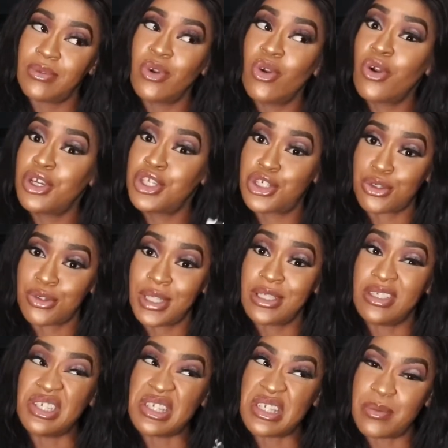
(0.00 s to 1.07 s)
or during,
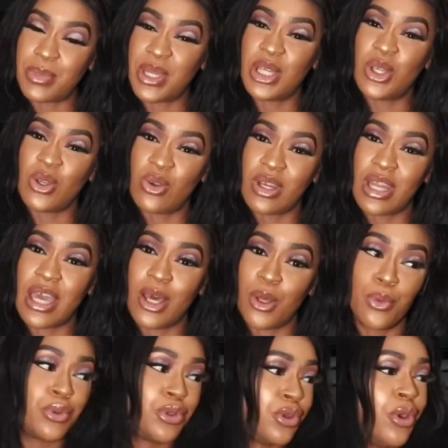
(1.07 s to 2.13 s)
just depending on how,
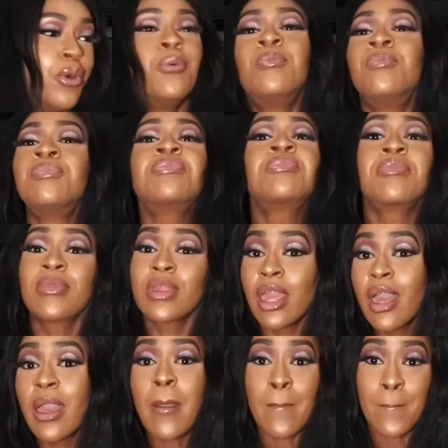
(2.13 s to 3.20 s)
you know,
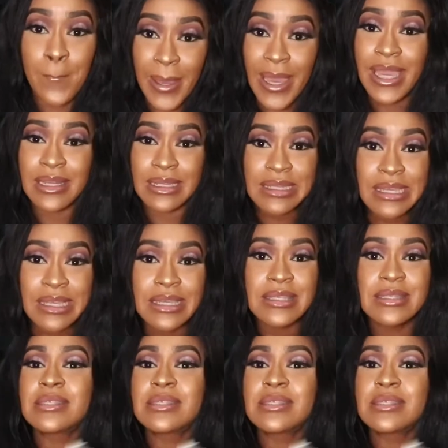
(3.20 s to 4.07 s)
bad it is.